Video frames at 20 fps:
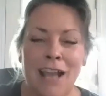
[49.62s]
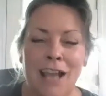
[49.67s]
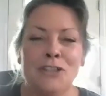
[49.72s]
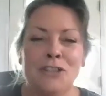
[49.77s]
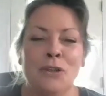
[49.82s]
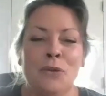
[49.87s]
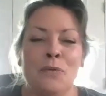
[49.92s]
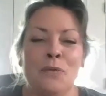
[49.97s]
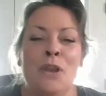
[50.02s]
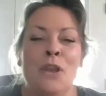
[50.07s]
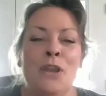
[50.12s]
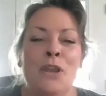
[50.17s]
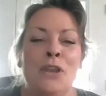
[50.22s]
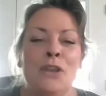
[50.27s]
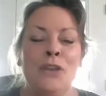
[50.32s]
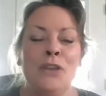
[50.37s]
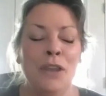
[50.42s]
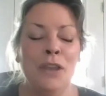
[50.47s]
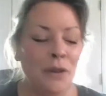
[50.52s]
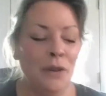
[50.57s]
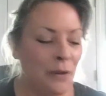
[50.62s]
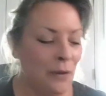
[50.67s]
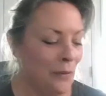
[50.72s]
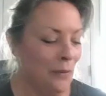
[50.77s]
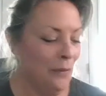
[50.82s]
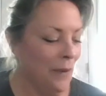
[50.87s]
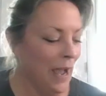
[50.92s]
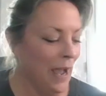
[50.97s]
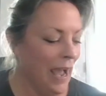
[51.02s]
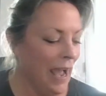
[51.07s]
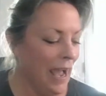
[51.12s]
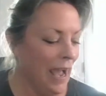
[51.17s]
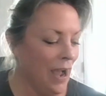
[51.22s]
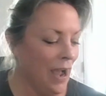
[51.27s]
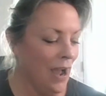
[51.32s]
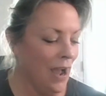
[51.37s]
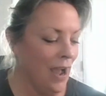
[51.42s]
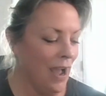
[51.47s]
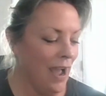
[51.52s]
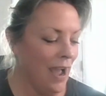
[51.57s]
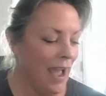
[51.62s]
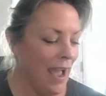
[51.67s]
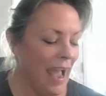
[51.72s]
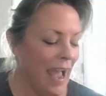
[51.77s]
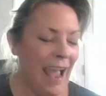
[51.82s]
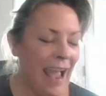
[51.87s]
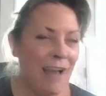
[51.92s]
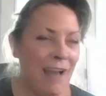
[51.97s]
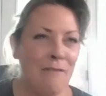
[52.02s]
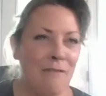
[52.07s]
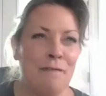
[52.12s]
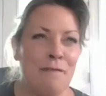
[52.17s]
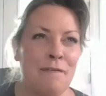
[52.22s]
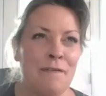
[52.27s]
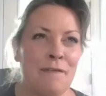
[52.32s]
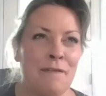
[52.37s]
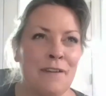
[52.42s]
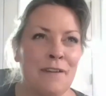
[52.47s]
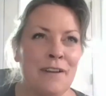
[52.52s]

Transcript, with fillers: gosh. So you have